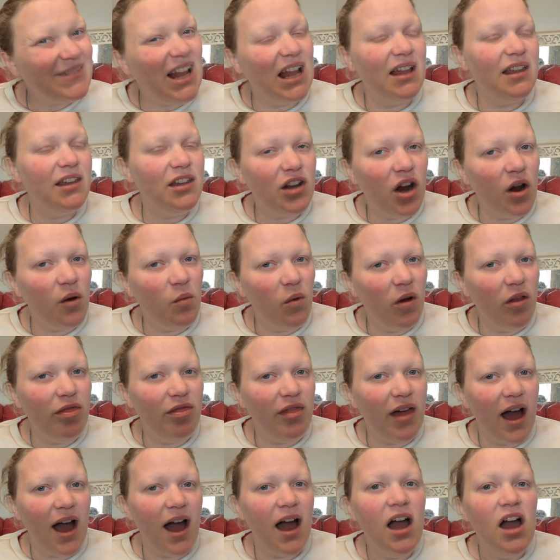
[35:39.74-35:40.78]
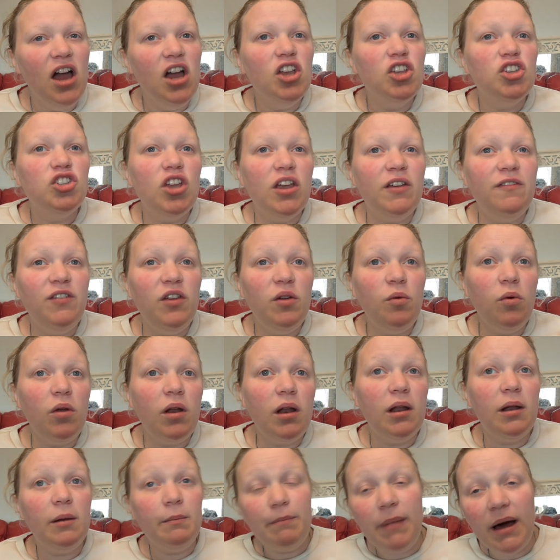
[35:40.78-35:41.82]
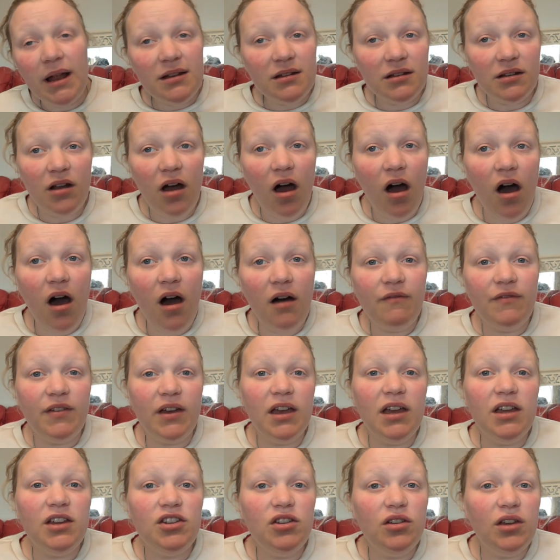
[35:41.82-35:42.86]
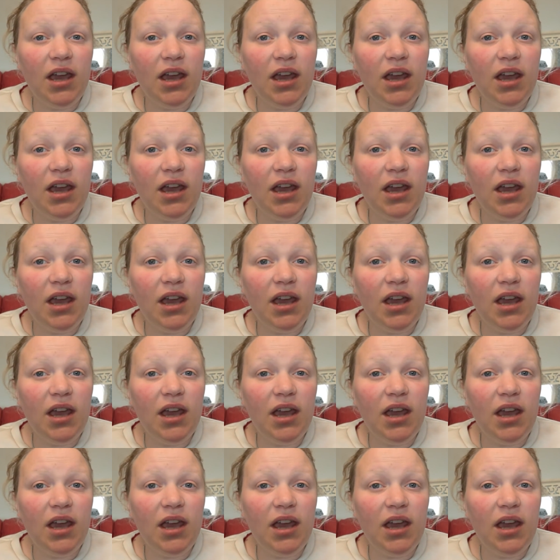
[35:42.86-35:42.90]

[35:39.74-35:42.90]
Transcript: You don't want that. So if you want an abundant harvest,